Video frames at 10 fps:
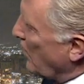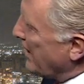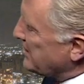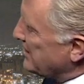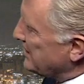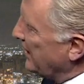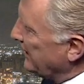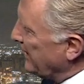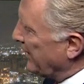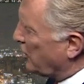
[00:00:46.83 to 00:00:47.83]
rising
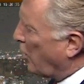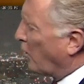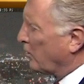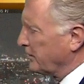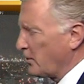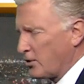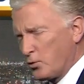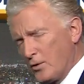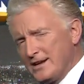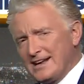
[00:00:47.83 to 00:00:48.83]
slightly, and a cold
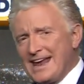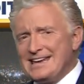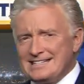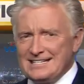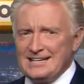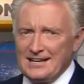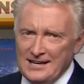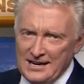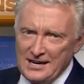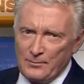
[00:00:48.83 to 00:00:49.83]
north wind at 18
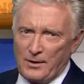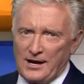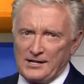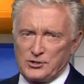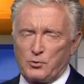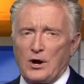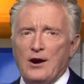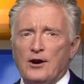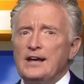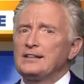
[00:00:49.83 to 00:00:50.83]
miles per
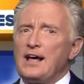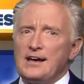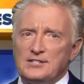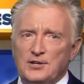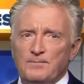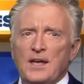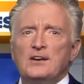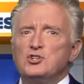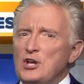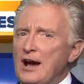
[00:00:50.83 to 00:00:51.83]
hour. Headlines
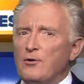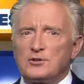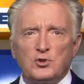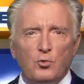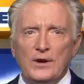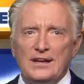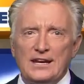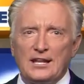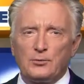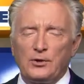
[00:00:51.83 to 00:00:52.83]
showers and
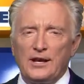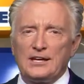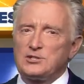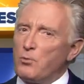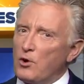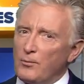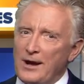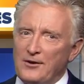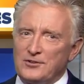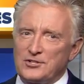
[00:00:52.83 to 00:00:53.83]
windy on the plains, more
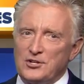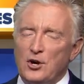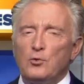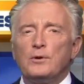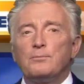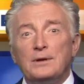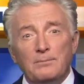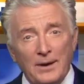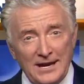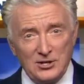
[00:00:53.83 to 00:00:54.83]
mountain snow, but be
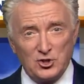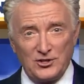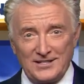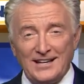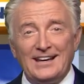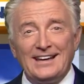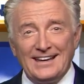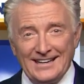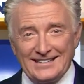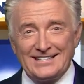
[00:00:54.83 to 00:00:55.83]
patient.
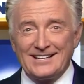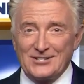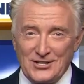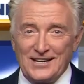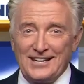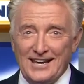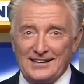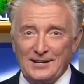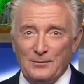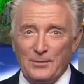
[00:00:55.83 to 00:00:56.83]
It does
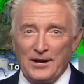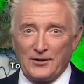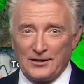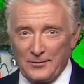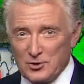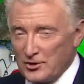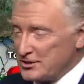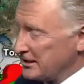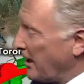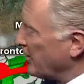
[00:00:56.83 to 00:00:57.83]
get better. Let me show you
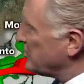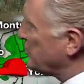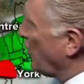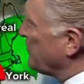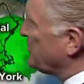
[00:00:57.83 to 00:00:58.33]
this large storm